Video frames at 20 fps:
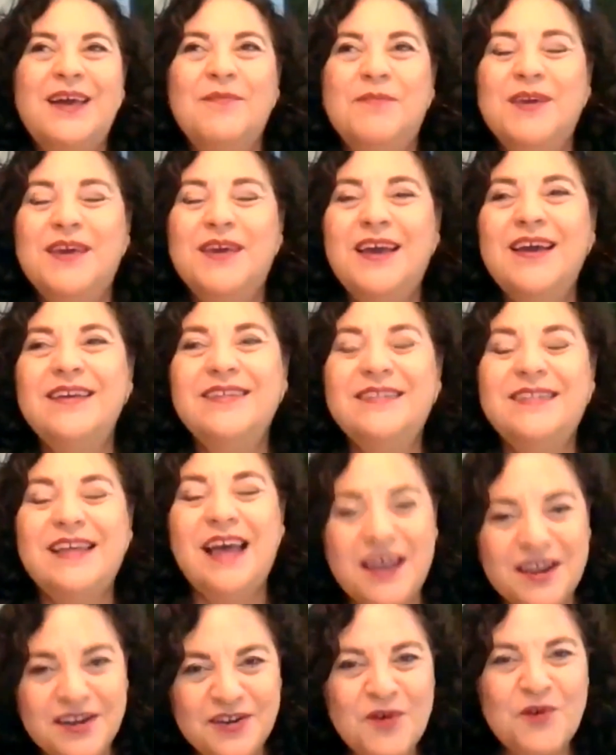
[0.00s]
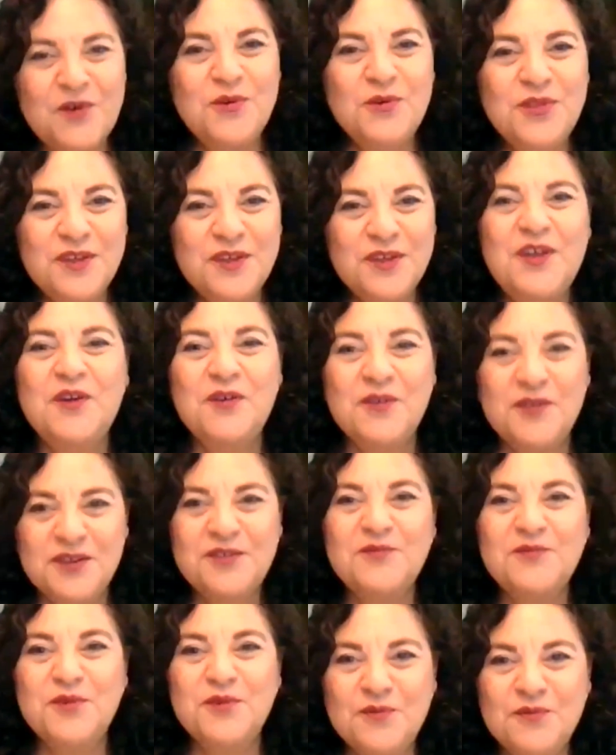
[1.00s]
because I know that there
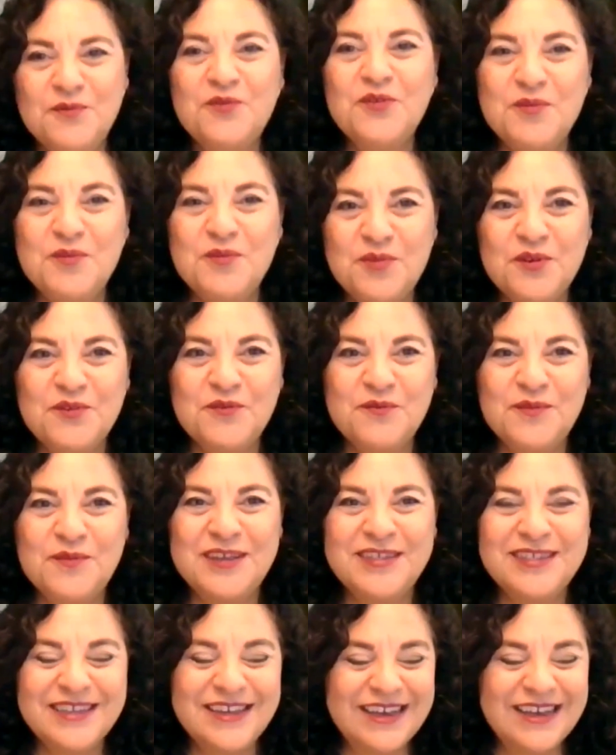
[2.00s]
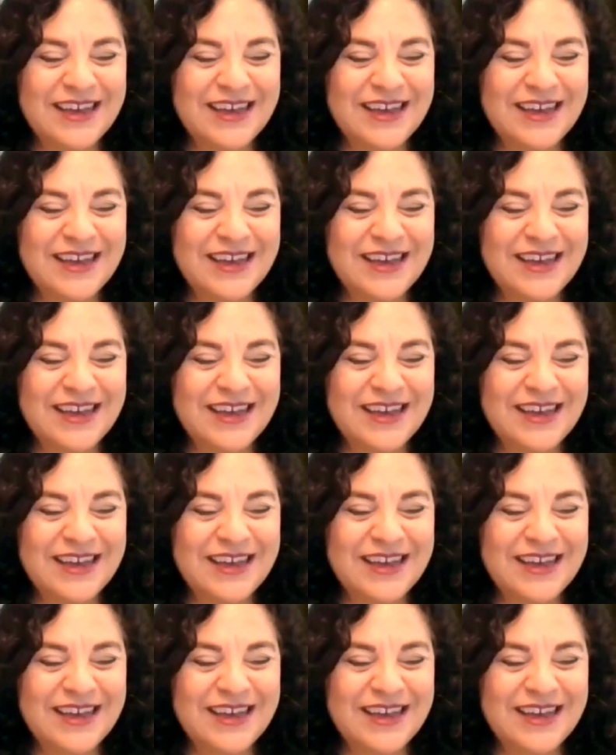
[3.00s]
is room for improvement.